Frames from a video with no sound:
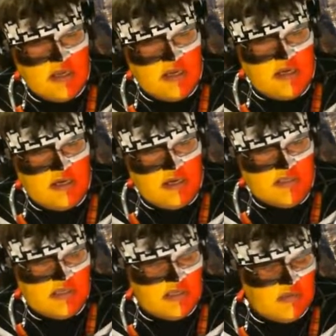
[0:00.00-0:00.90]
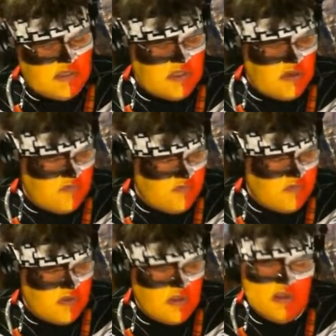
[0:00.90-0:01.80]
and I said to
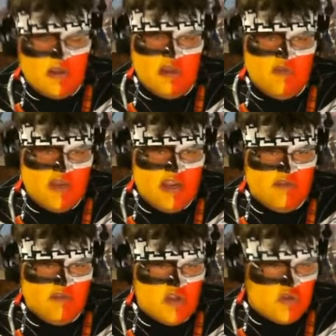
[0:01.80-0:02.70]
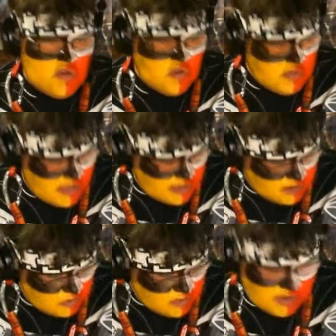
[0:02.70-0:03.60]
myself, if I have a YouTube
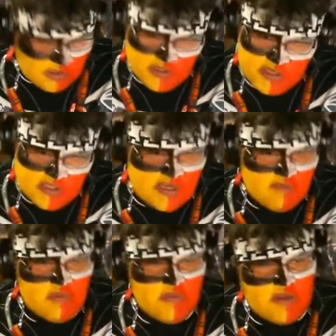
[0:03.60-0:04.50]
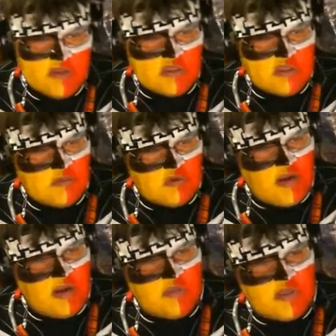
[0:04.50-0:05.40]
channel with at least 7,000
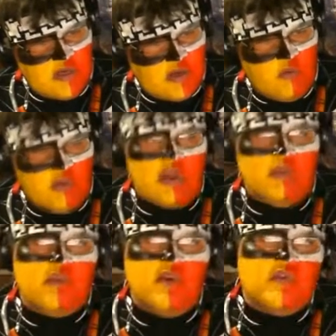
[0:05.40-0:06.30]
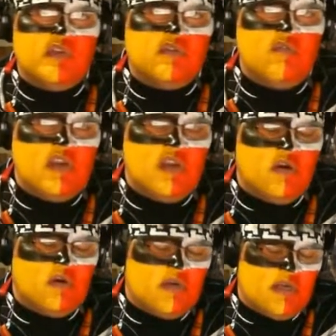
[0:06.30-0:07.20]
subscribers, then I will upload this
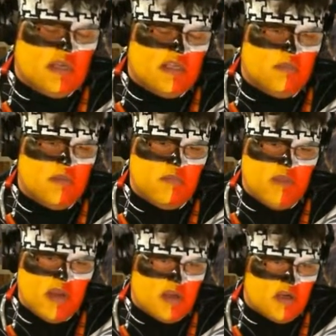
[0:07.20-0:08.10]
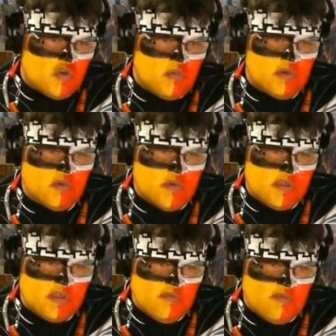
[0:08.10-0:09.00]
video. And it had to be by October
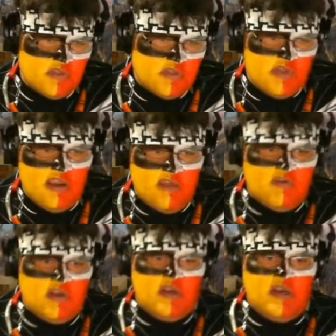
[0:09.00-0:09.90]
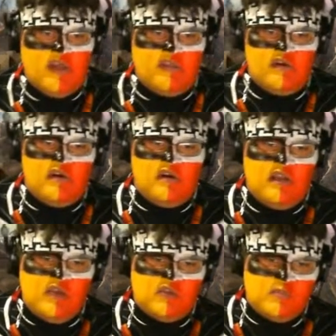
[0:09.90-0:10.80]
27th because I have another
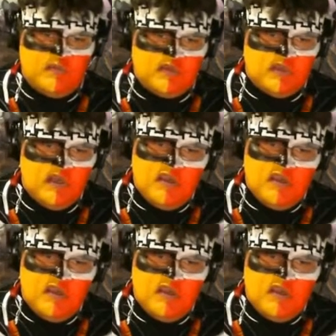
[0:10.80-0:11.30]
announcement